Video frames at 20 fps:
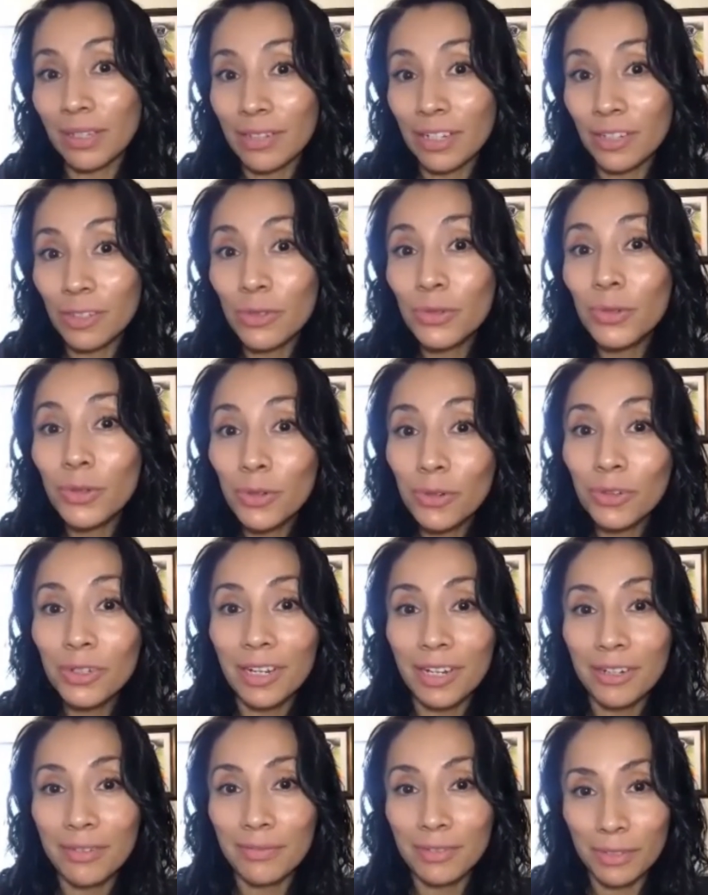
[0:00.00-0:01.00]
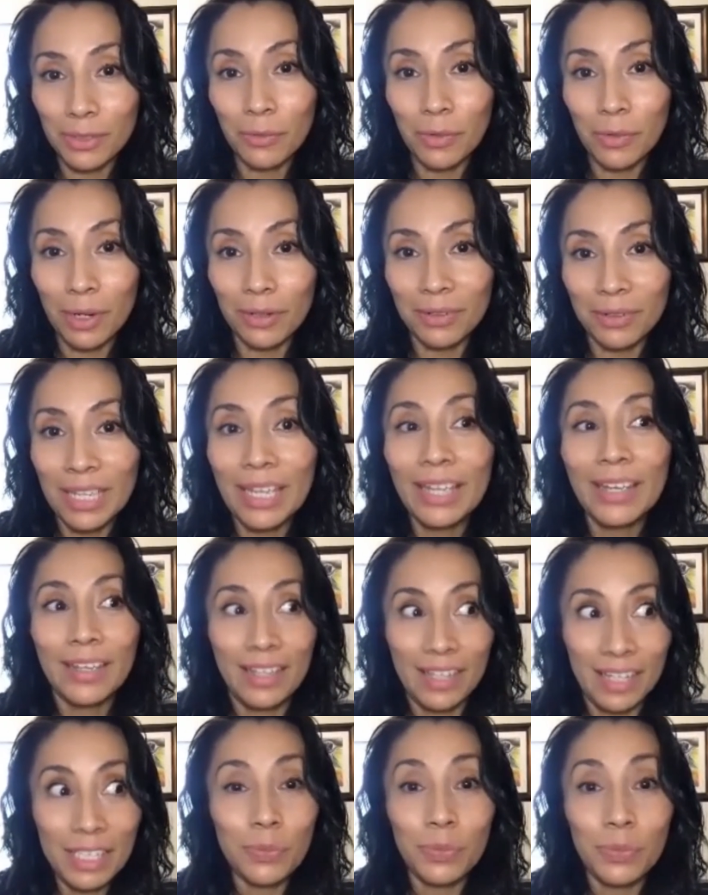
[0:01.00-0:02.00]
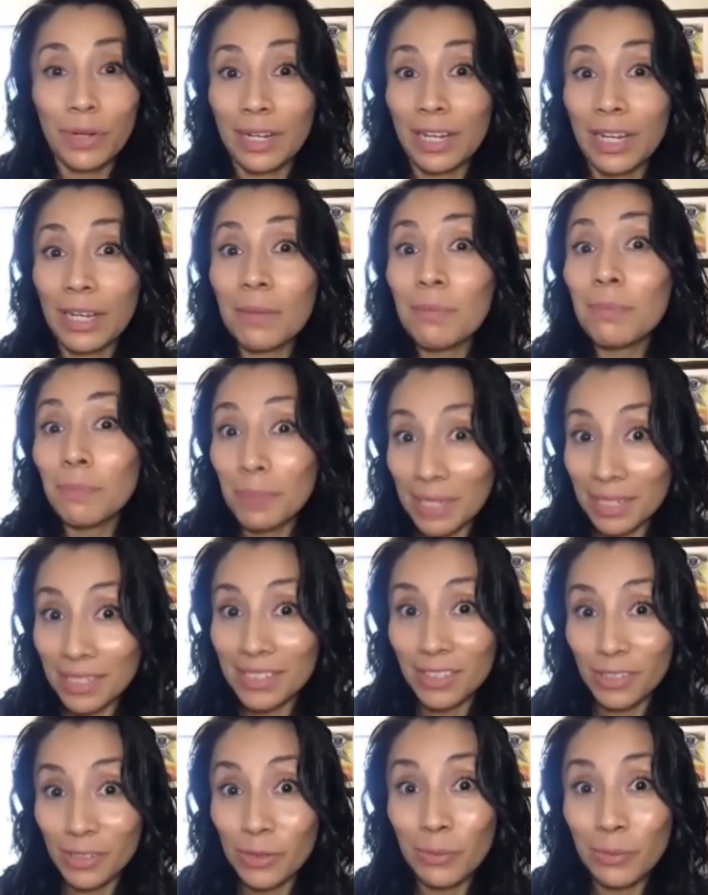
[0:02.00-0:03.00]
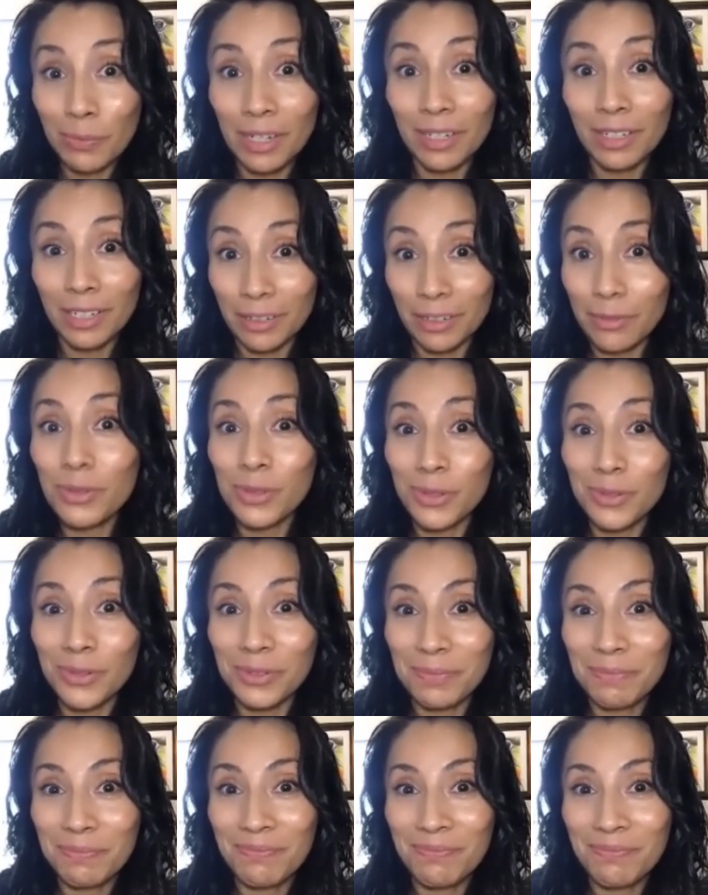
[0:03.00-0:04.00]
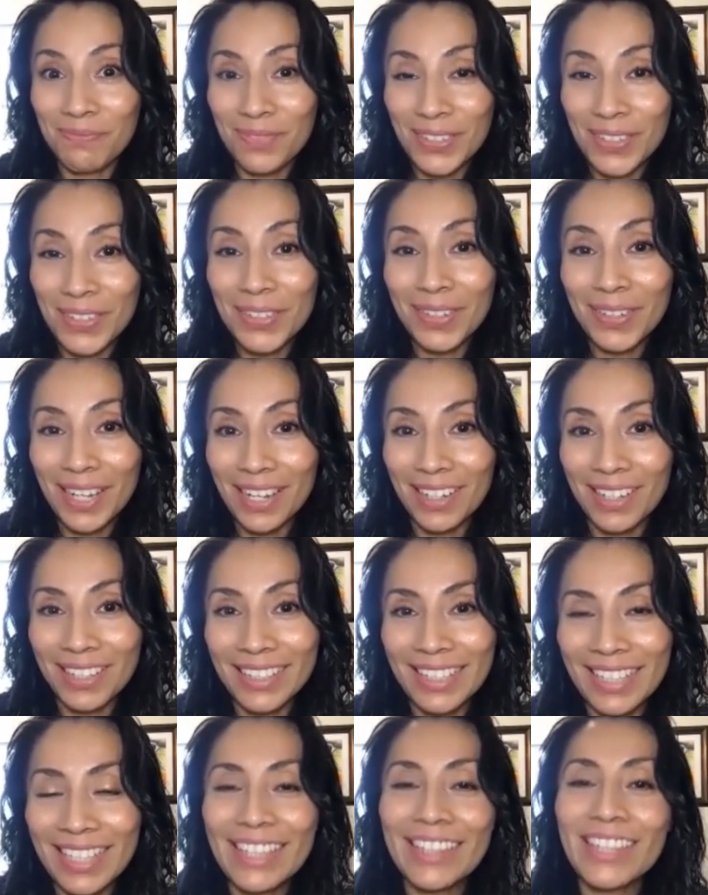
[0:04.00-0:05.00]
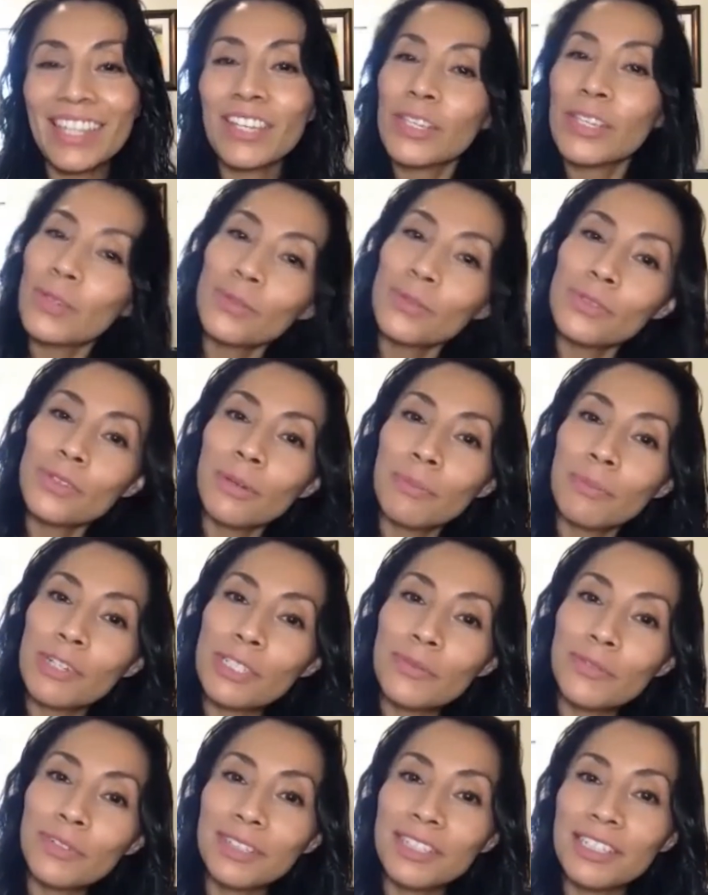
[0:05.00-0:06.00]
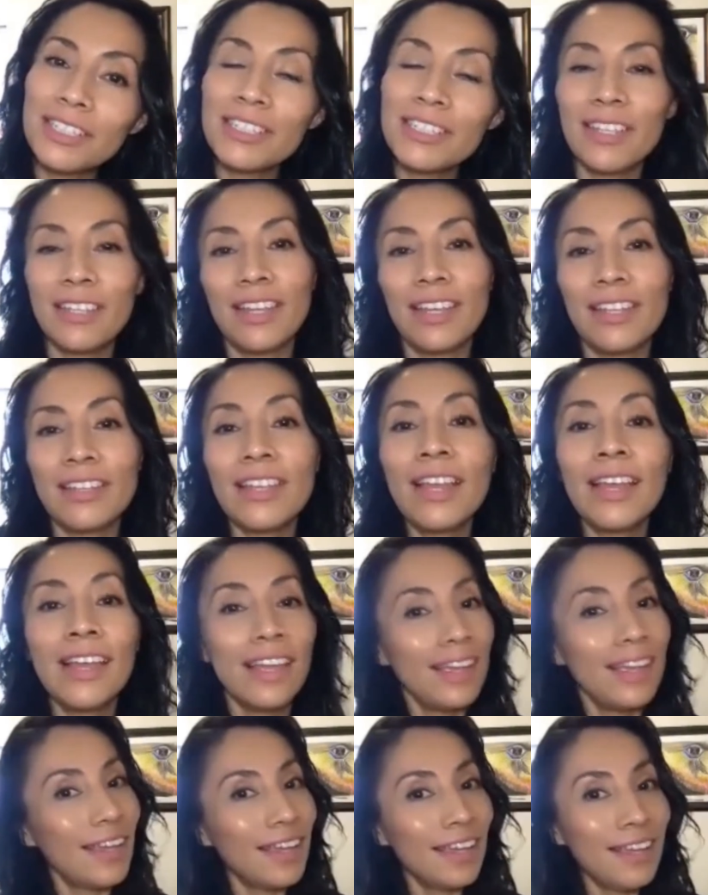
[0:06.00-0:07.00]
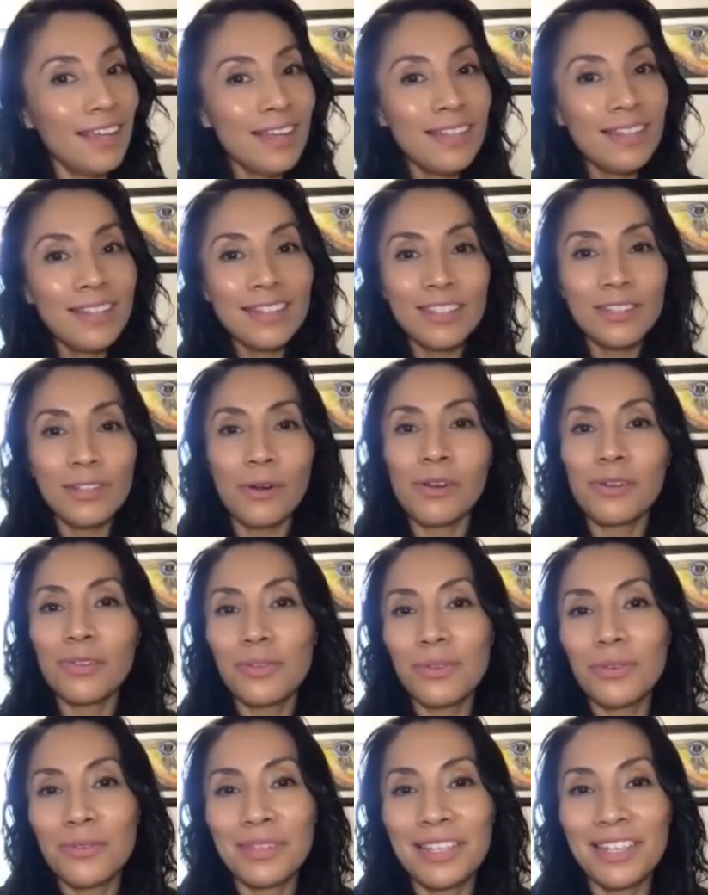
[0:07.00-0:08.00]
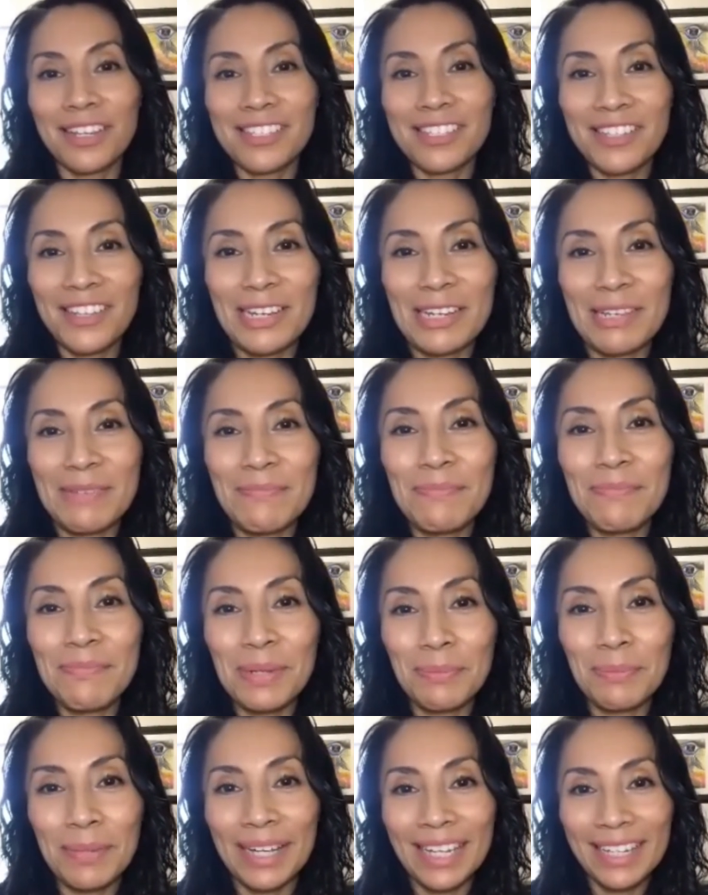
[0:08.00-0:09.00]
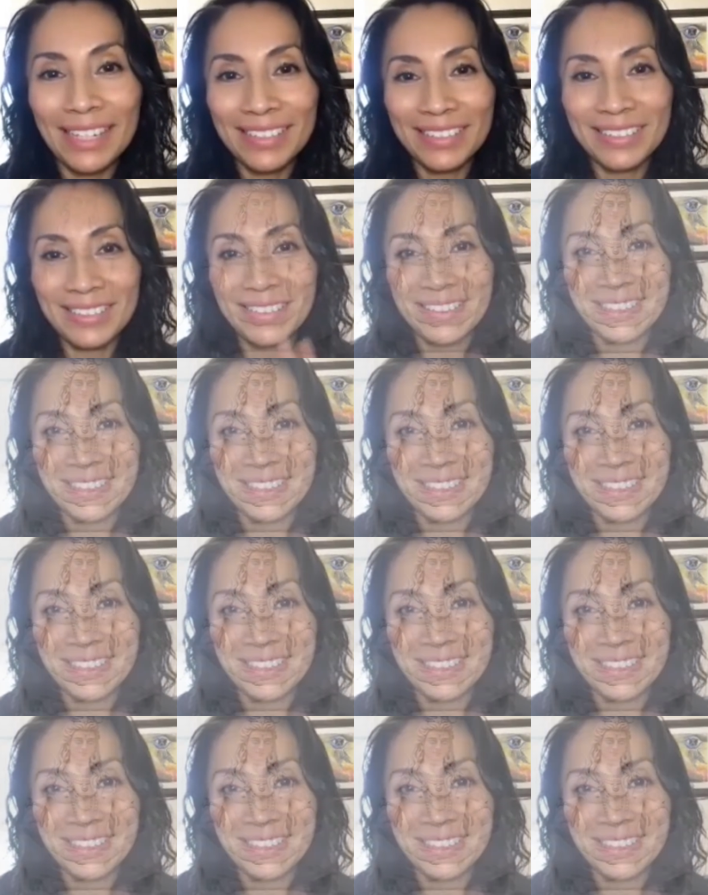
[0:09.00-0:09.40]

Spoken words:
into your life as well. It's bringing peace into my life too. Okay, thank you so much for listening, and talk to you next time. Bye-bye.